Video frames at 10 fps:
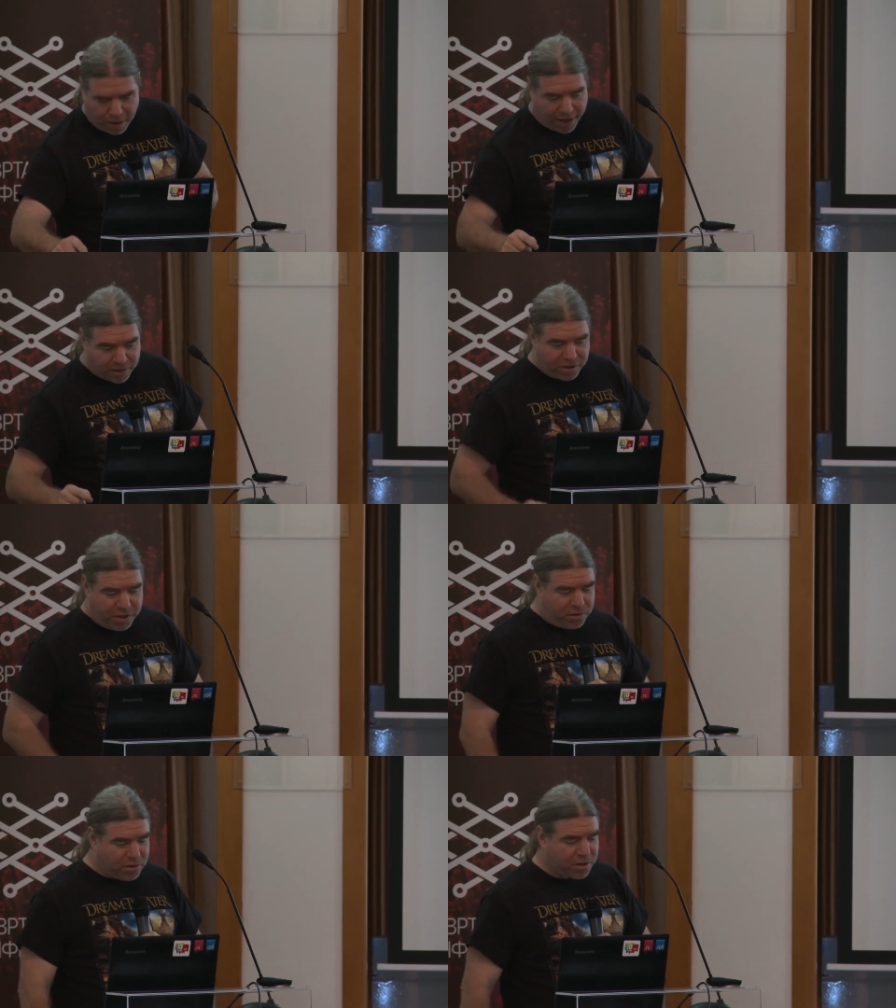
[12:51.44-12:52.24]
actually
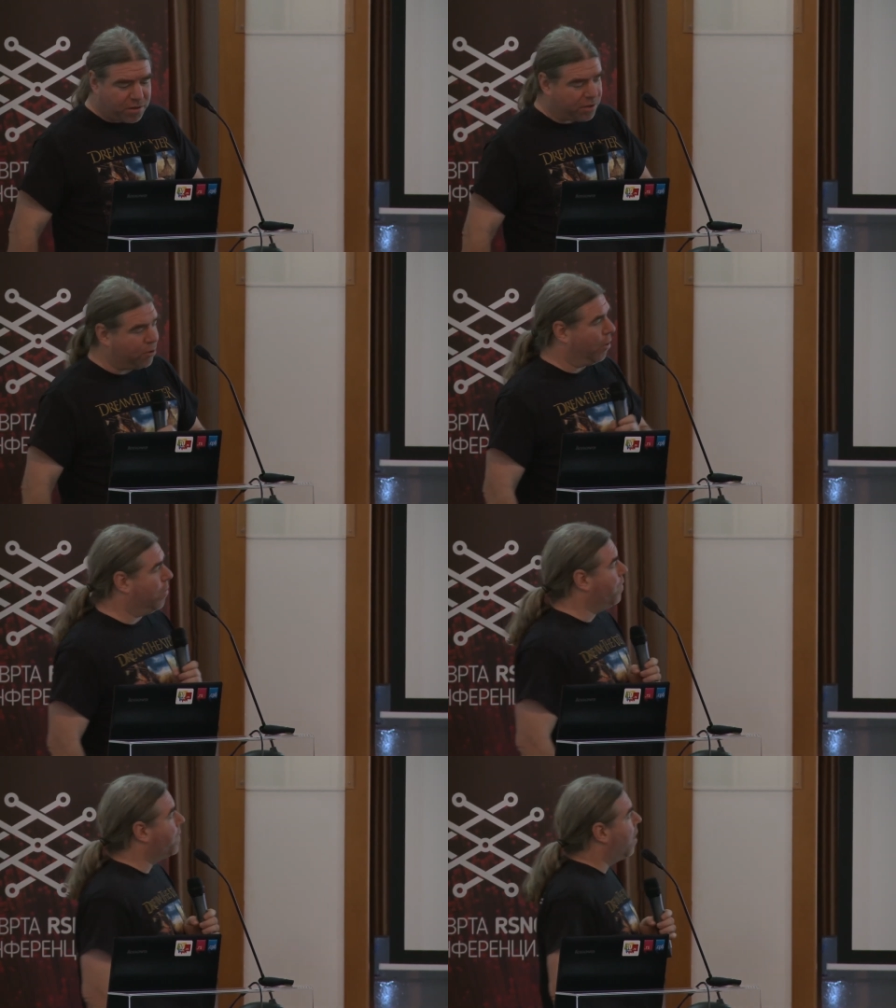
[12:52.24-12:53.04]
used the tool.
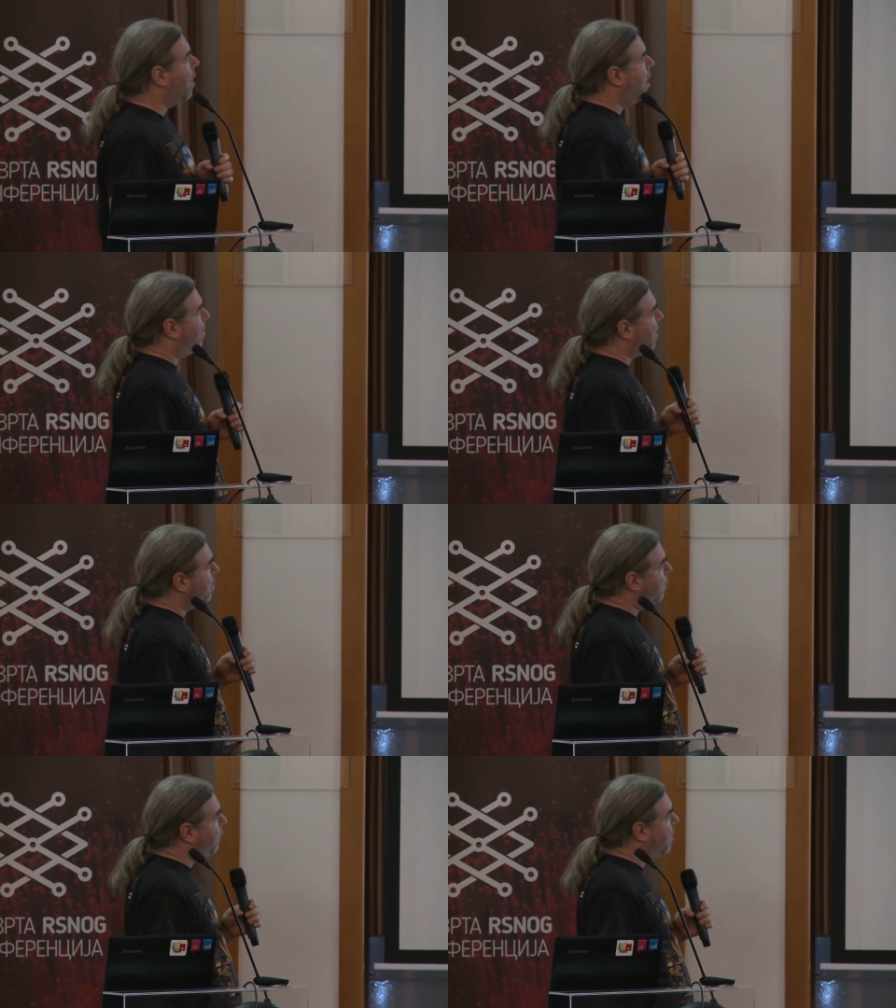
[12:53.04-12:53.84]
But
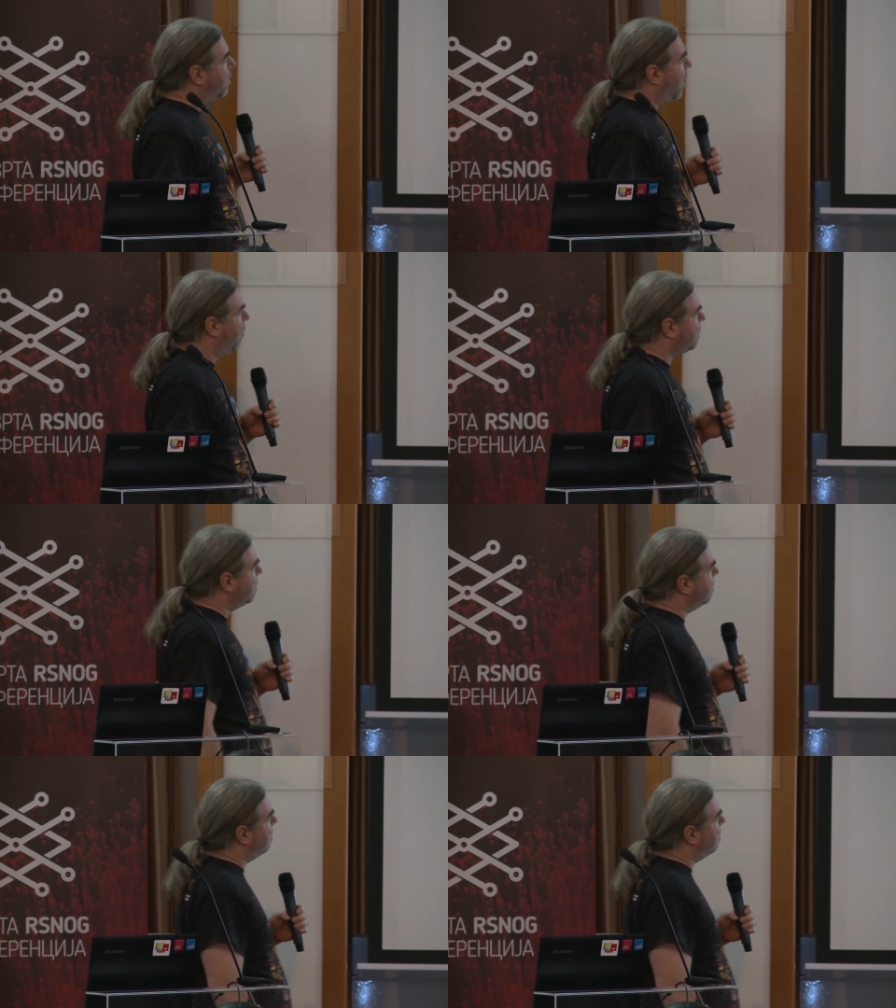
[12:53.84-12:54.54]
then we figured out